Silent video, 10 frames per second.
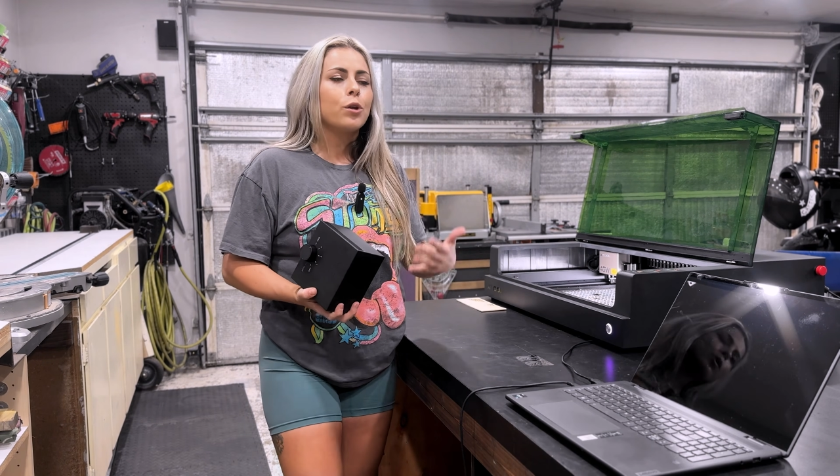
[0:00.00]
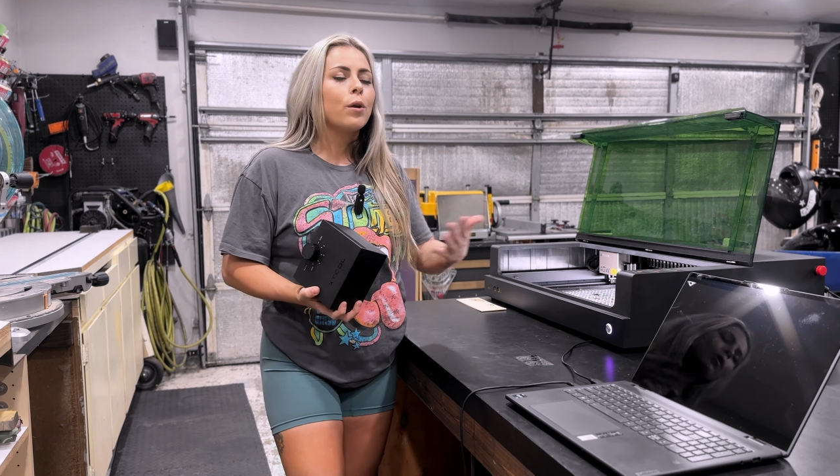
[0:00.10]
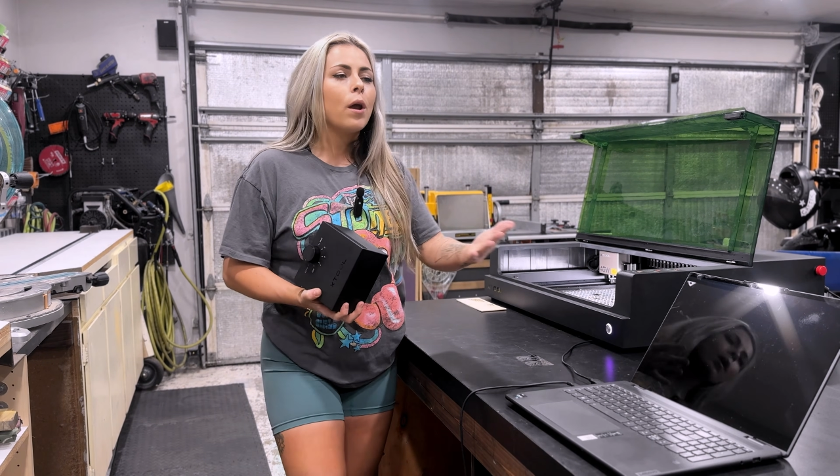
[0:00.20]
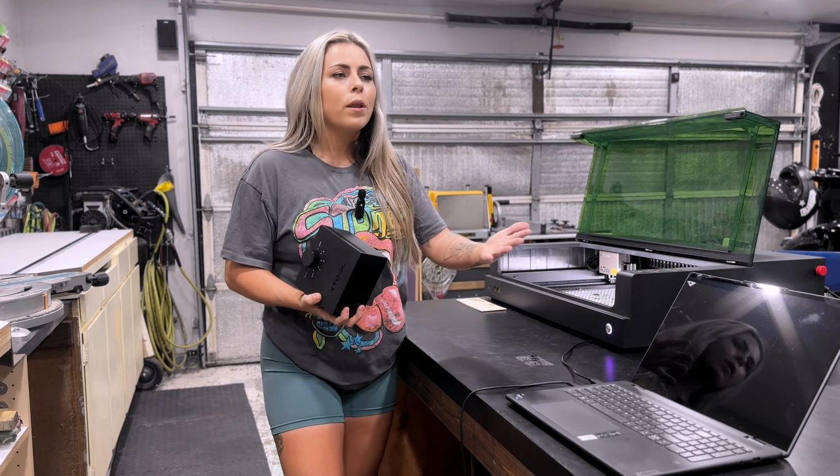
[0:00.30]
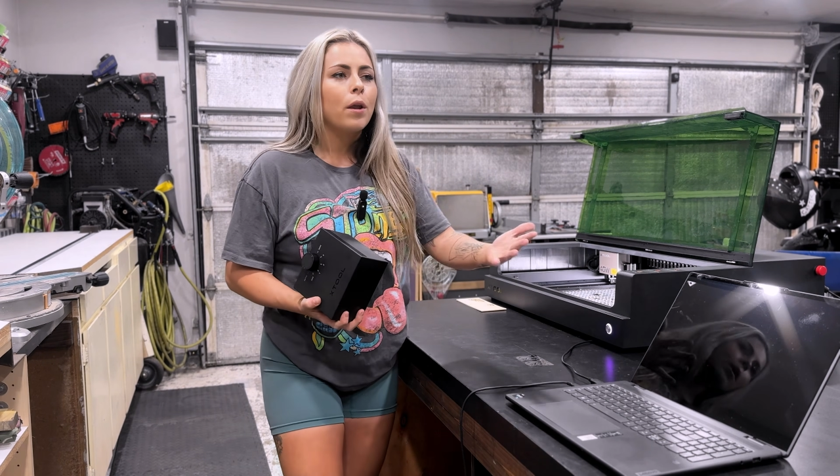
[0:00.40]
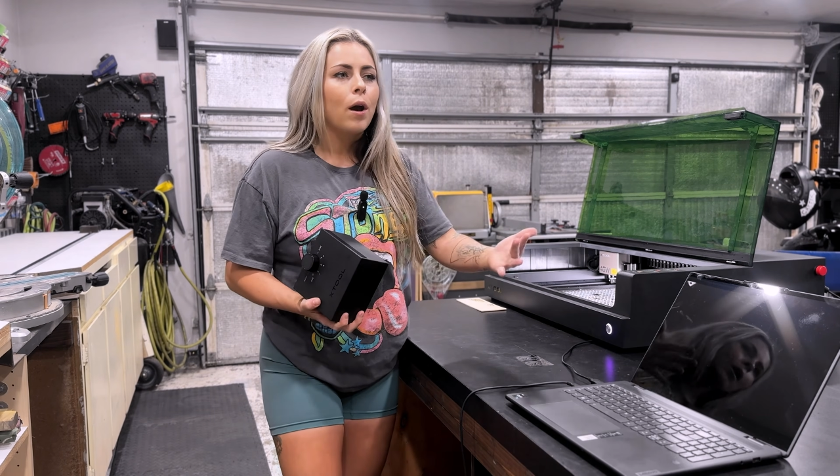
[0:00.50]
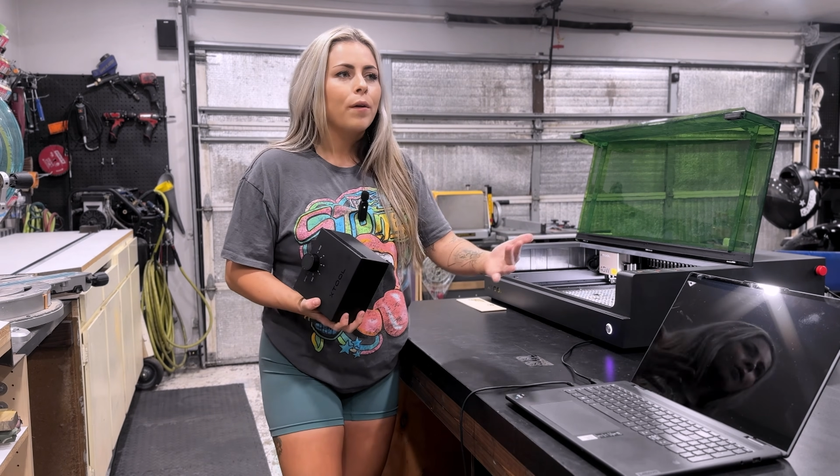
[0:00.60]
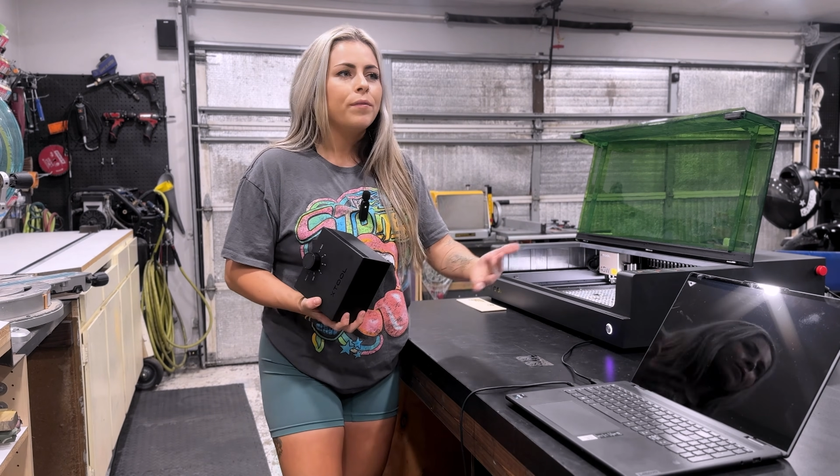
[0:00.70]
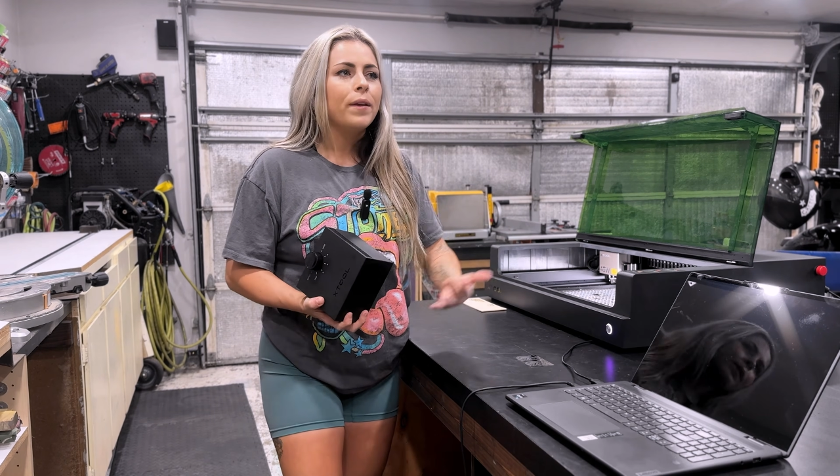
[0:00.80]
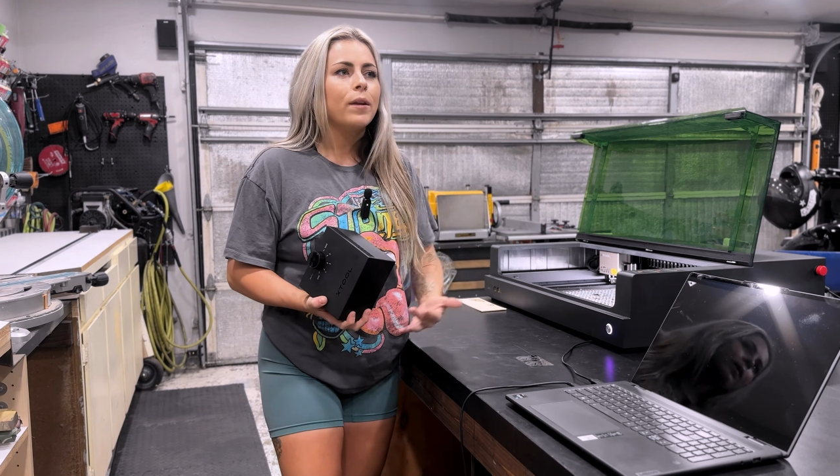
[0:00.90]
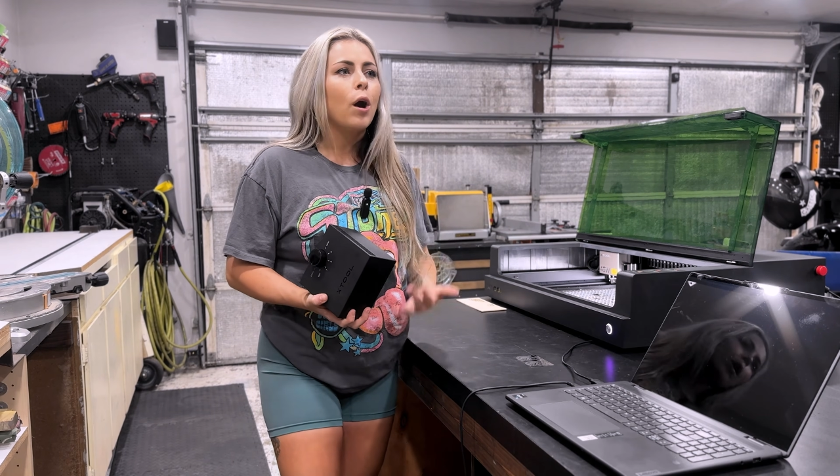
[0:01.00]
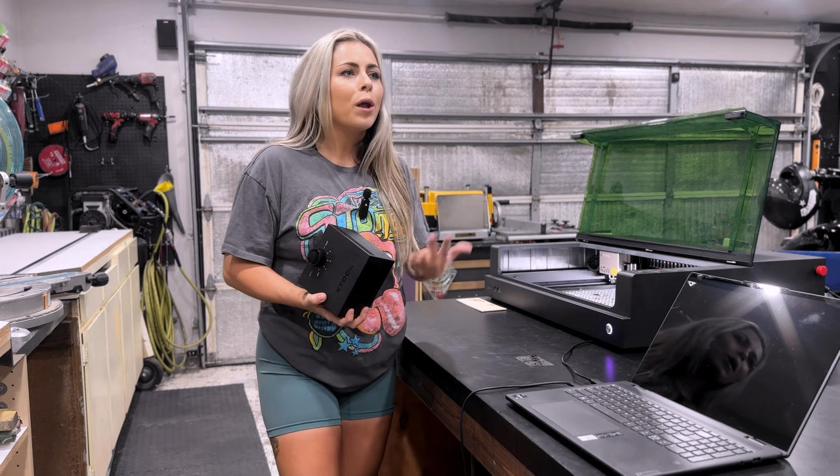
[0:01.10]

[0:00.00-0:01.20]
turn on and off and